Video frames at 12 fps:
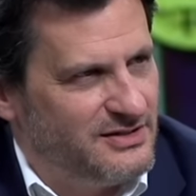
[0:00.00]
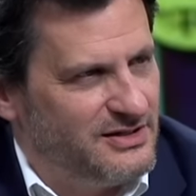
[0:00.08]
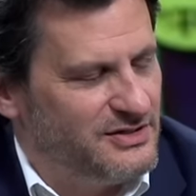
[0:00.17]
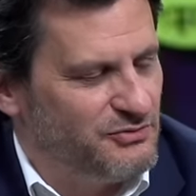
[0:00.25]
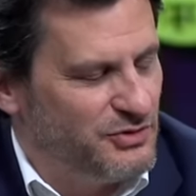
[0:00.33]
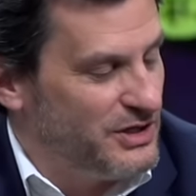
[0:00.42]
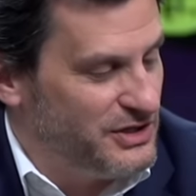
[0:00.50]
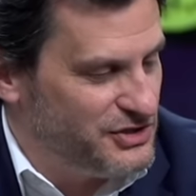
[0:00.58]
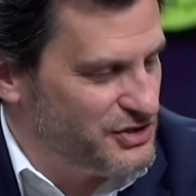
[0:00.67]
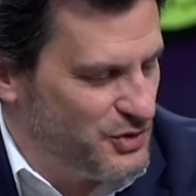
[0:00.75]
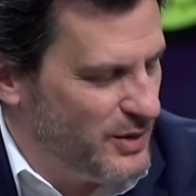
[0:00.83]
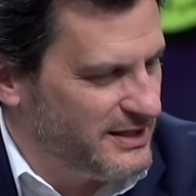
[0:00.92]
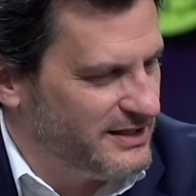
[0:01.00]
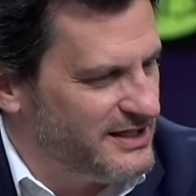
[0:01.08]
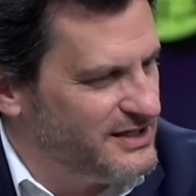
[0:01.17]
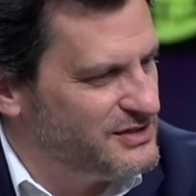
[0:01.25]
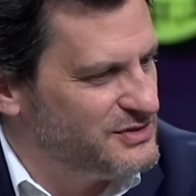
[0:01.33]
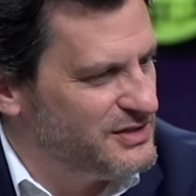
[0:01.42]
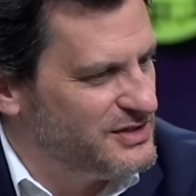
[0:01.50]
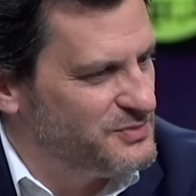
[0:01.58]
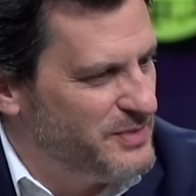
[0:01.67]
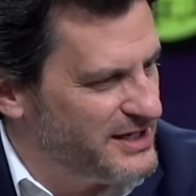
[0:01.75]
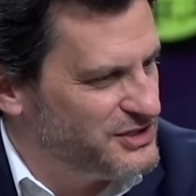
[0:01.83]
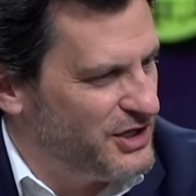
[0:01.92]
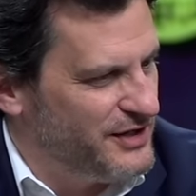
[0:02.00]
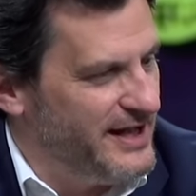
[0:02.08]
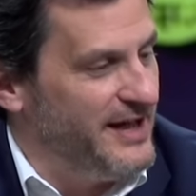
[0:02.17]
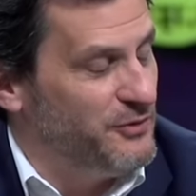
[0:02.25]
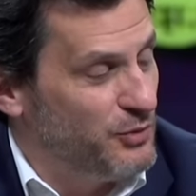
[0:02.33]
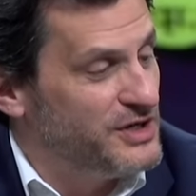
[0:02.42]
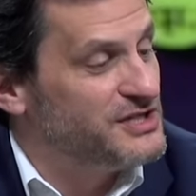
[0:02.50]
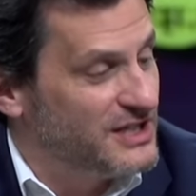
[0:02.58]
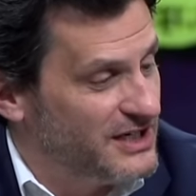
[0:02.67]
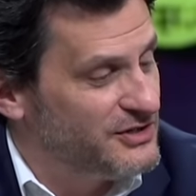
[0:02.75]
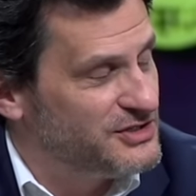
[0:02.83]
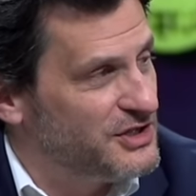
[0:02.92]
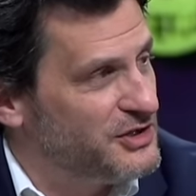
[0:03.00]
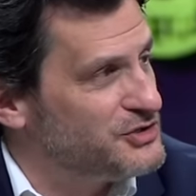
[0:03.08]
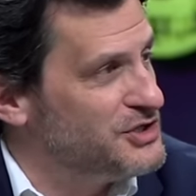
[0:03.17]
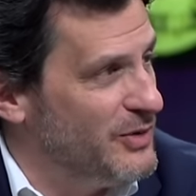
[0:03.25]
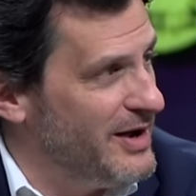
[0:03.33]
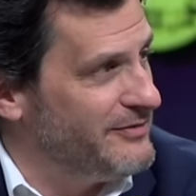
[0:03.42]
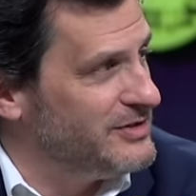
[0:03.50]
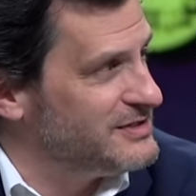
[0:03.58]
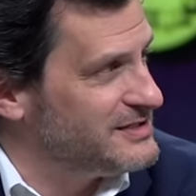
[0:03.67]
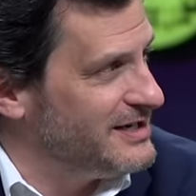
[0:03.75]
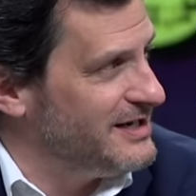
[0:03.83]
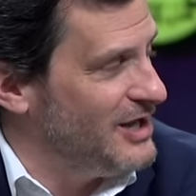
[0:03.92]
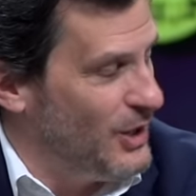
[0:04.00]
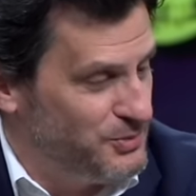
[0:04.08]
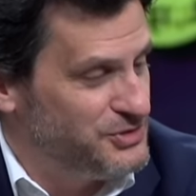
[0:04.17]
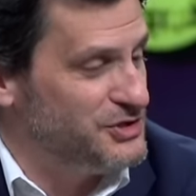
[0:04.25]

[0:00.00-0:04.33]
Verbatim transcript: It really just quickly is is mixed on that. What is clear is that there's no evidence that it helps.